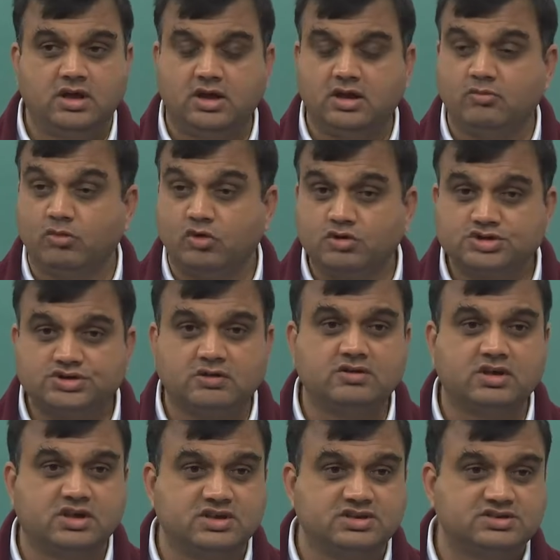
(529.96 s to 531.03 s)
In most of
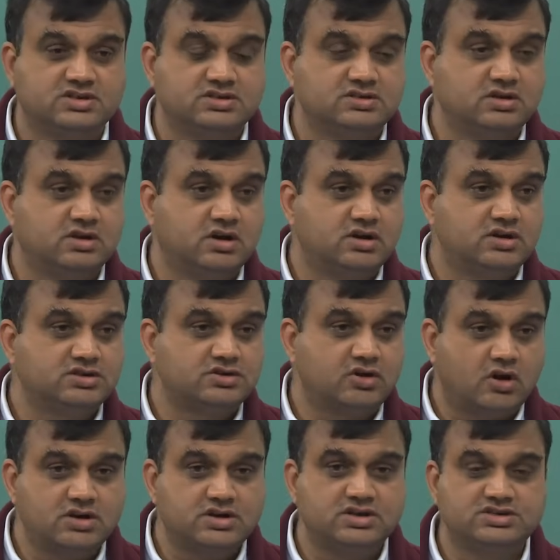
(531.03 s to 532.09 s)
the cases, it is
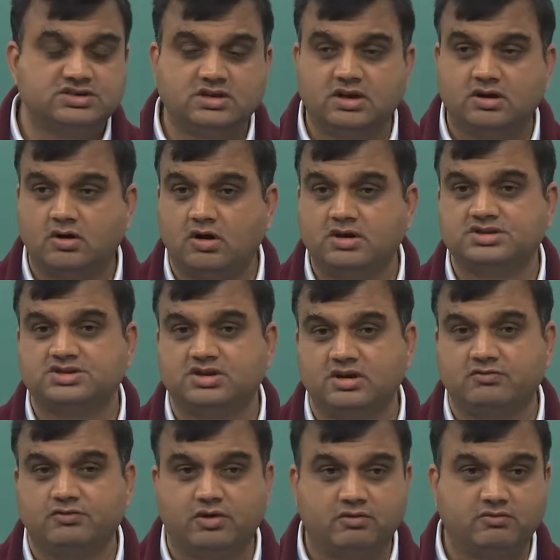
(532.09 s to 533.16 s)
not easy and not
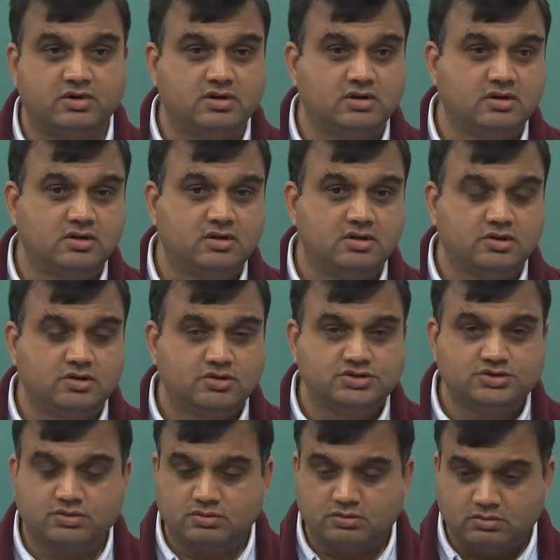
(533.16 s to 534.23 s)
straightforward.
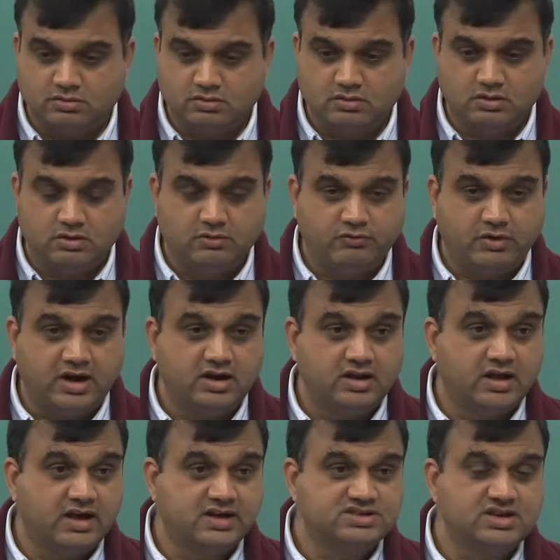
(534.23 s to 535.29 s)
So
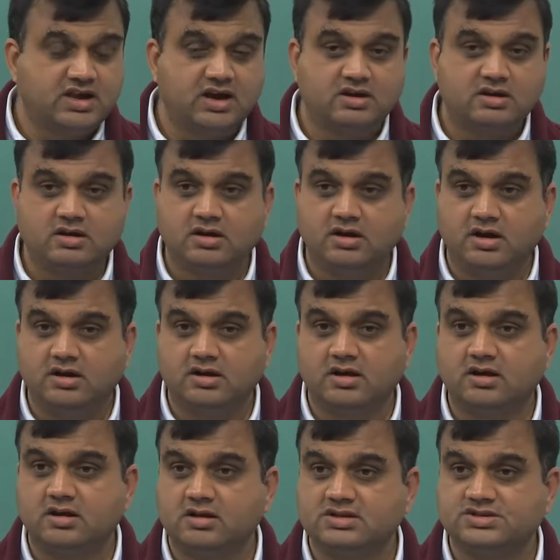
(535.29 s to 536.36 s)
finding exact
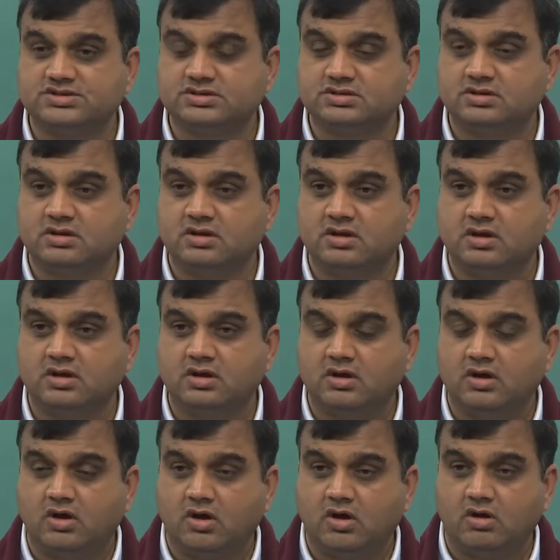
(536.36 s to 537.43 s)
integrals
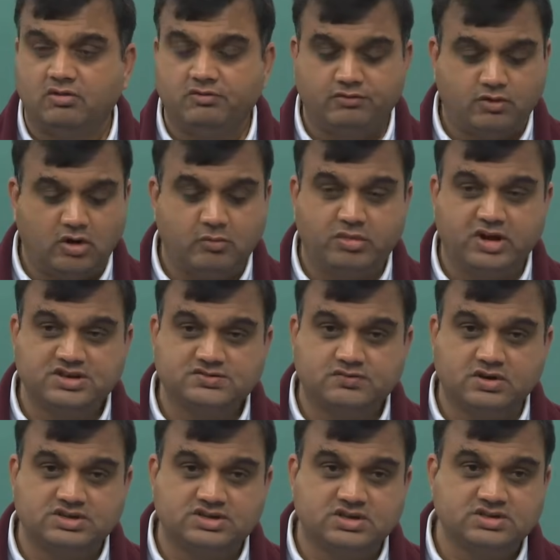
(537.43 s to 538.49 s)
of complex
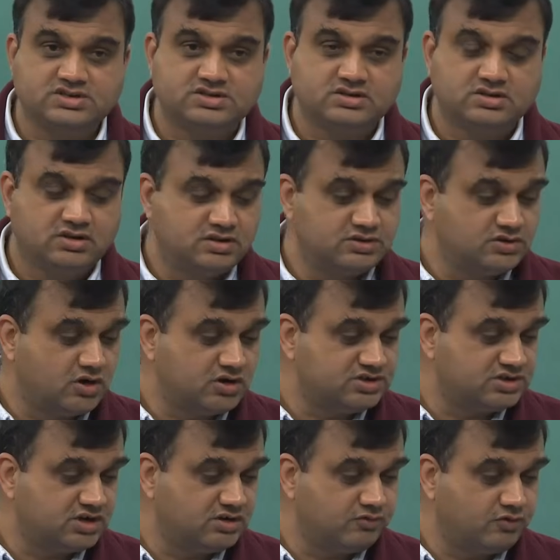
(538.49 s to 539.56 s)
functions is not
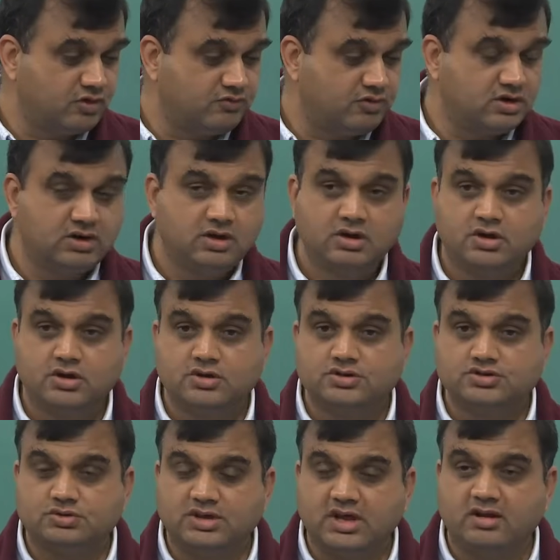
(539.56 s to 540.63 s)
straightforward.
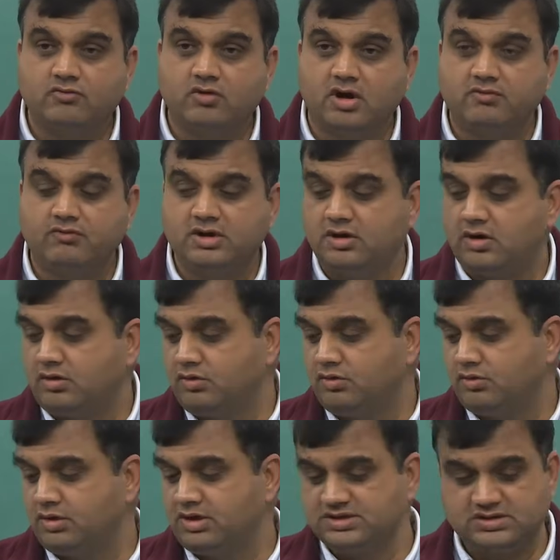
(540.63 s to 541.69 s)
So then what we
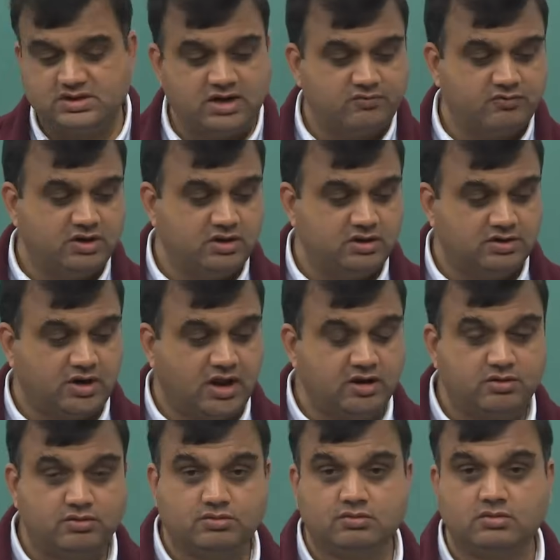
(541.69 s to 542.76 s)
do is that we try
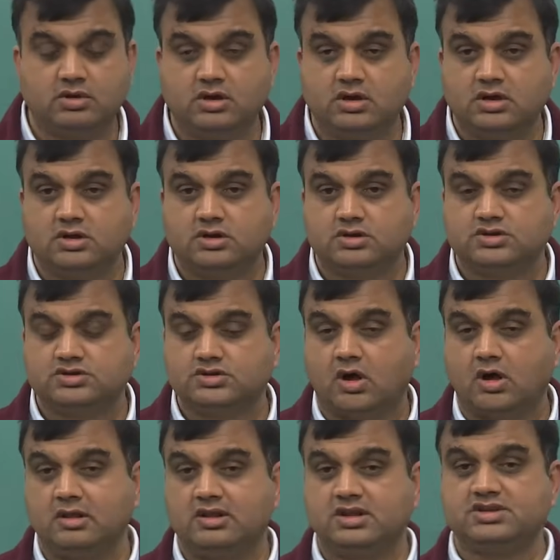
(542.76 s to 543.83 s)
to
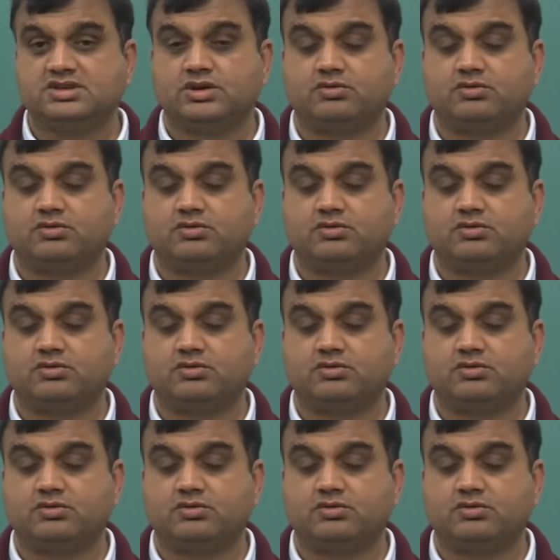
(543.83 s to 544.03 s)
solve these